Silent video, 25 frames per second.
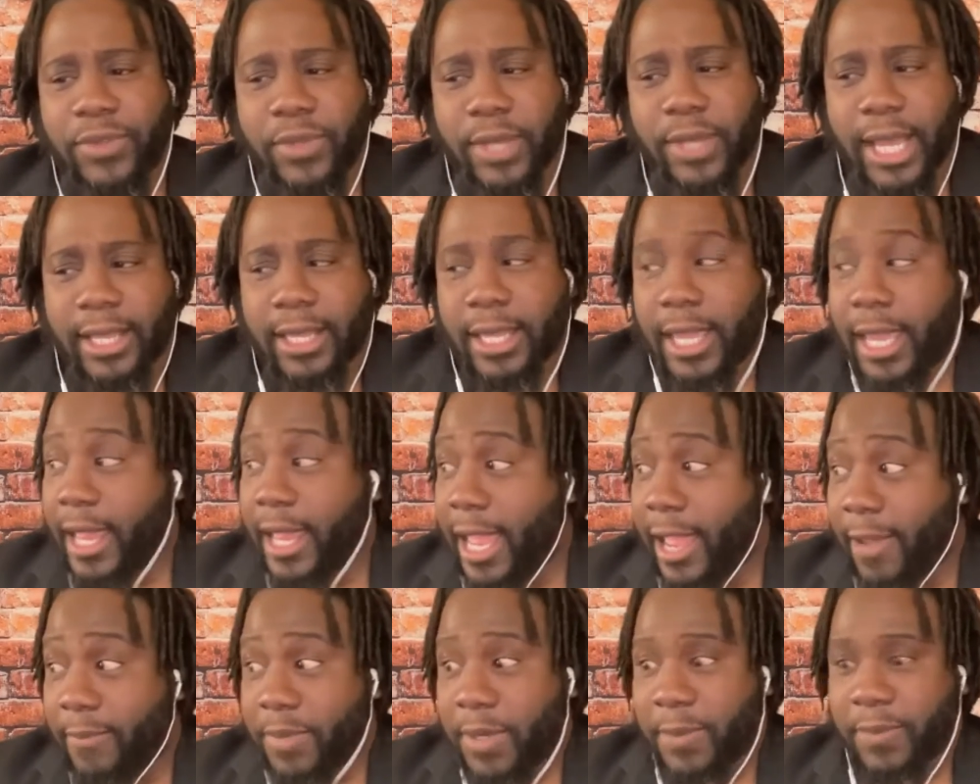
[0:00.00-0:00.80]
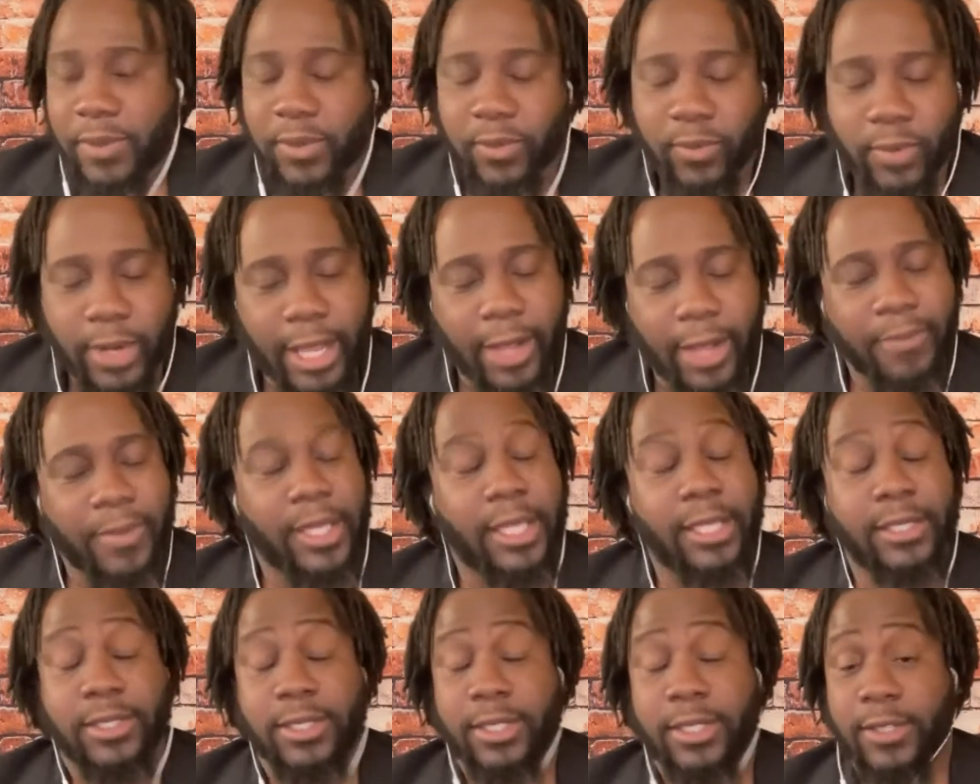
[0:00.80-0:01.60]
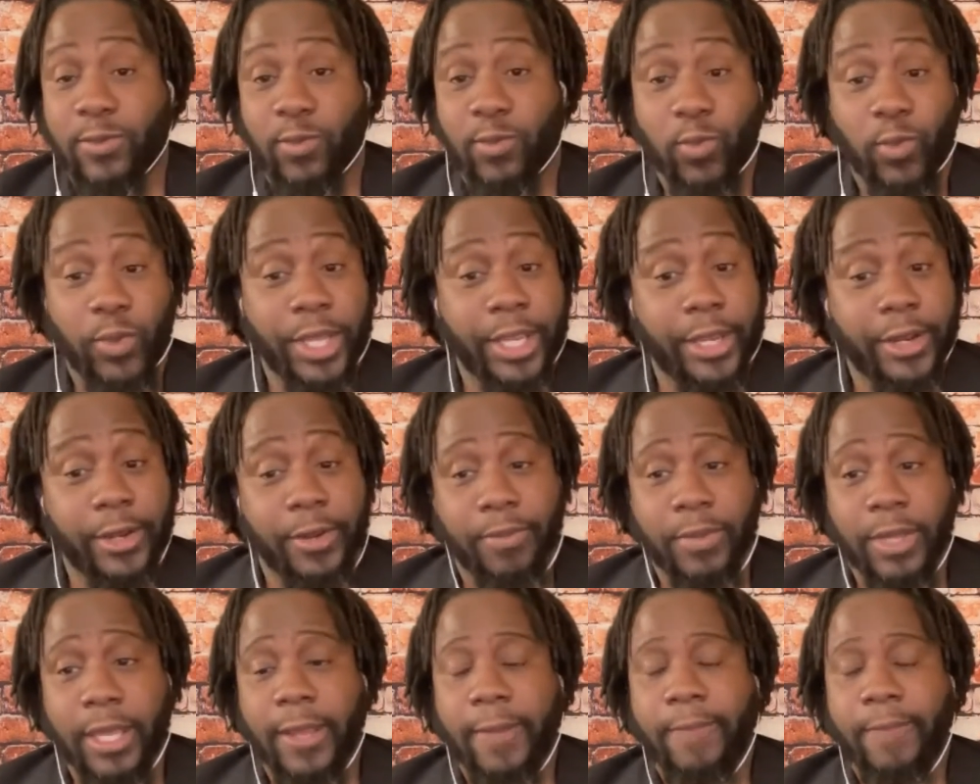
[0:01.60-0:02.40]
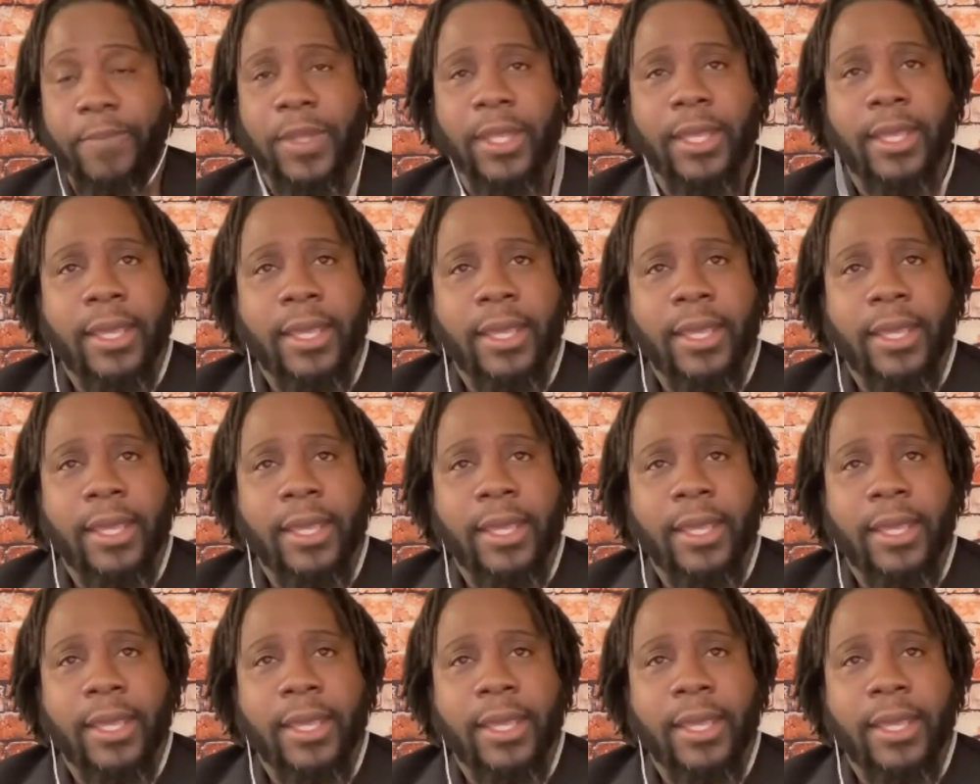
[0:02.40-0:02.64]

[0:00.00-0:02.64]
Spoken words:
so I can't have people around. It's just weird, man.